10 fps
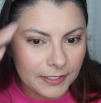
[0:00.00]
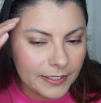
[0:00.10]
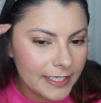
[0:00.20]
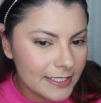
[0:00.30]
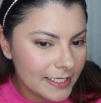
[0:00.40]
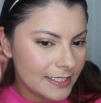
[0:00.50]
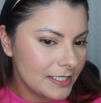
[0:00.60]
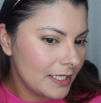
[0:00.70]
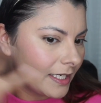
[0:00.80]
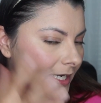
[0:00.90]
you guys can
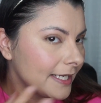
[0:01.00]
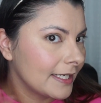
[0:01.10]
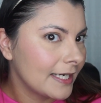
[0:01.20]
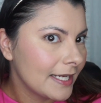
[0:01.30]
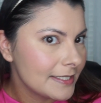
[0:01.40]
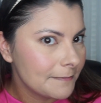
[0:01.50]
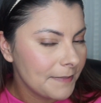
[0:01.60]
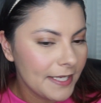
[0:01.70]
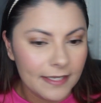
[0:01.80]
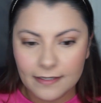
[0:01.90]
see you get like a nice
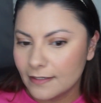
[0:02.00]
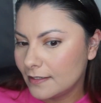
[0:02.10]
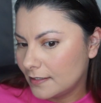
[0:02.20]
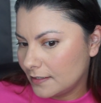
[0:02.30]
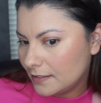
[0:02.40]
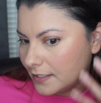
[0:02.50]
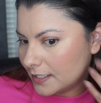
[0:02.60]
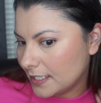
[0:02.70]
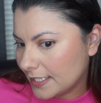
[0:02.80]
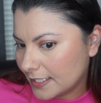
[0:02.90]
pink. You
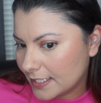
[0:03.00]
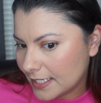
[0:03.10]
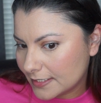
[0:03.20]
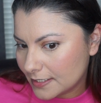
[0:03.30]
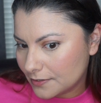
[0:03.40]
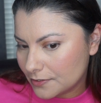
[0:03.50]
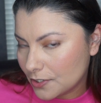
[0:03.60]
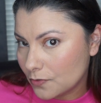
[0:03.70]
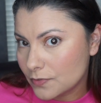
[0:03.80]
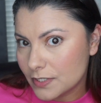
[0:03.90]
get like a nice little
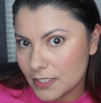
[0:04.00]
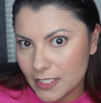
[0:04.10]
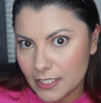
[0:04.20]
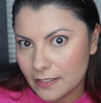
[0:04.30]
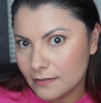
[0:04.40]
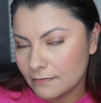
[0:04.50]
toasty